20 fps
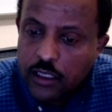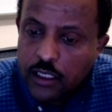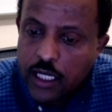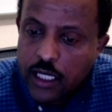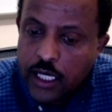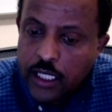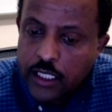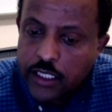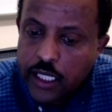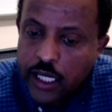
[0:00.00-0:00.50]

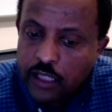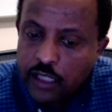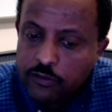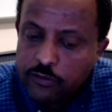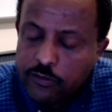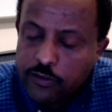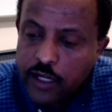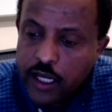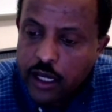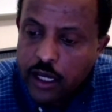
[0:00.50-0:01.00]
at
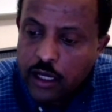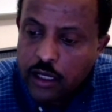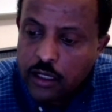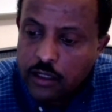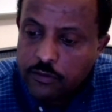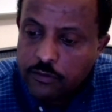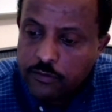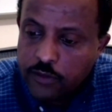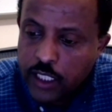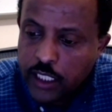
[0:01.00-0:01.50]
alpha
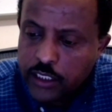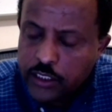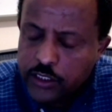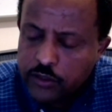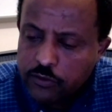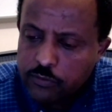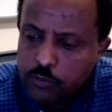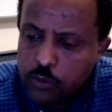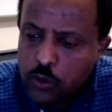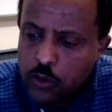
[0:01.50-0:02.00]
value of
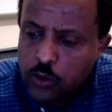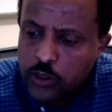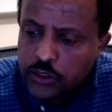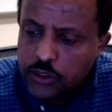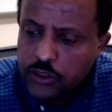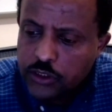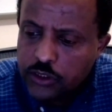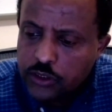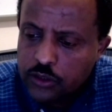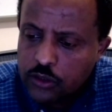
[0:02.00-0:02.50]
zero point
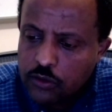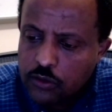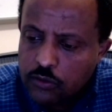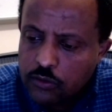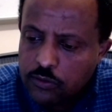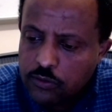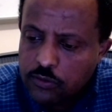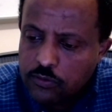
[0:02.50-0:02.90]
zero